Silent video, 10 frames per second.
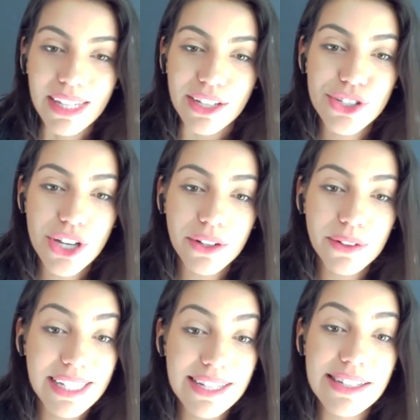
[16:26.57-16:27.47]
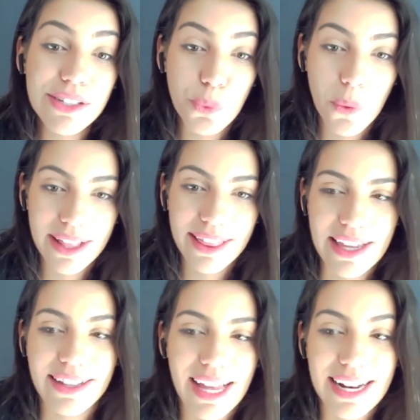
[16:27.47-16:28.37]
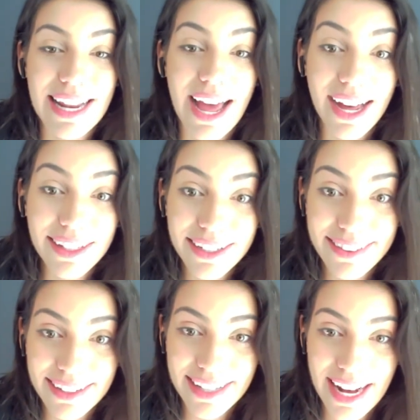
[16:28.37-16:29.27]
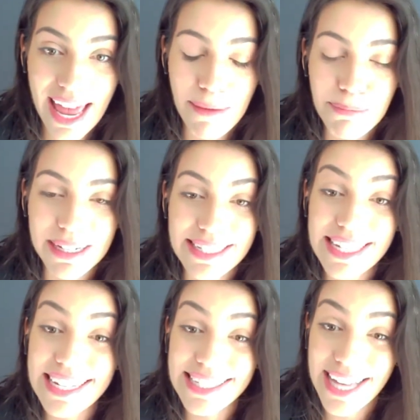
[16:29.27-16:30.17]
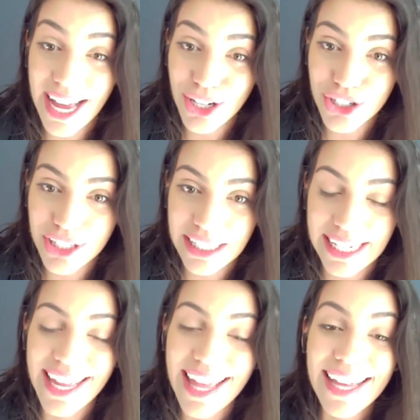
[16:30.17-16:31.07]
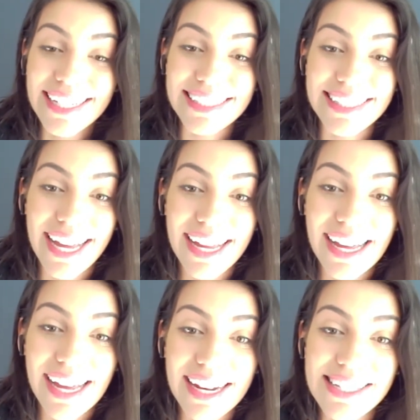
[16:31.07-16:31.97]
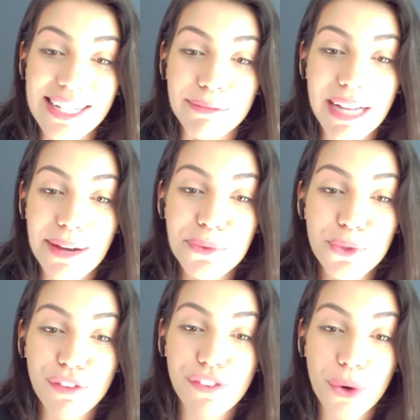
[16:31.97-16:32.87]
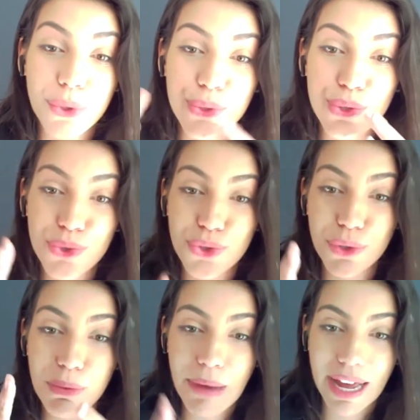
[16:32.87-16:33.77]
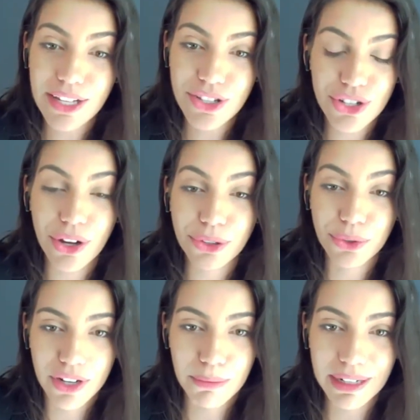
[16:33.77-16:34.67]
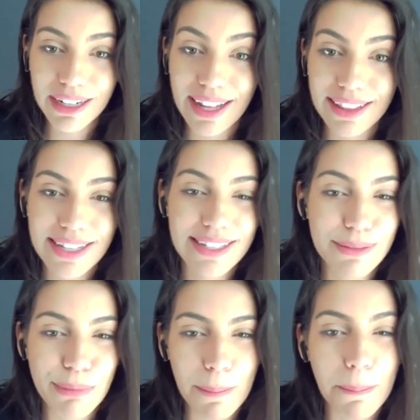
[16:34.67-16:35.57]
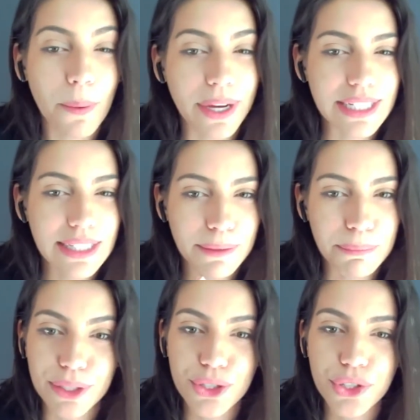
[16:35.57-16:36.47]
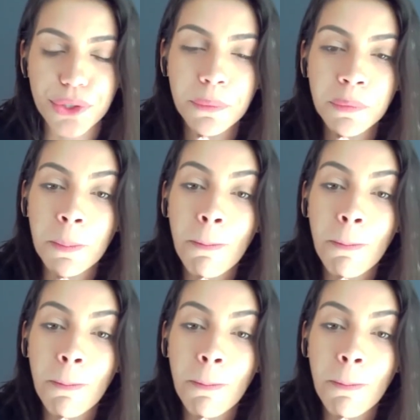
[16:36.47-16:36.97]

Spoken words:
So this is one thing. Then other thing that happens, it's actually that sometimes we focus too much on grammar, and this is my point number 2.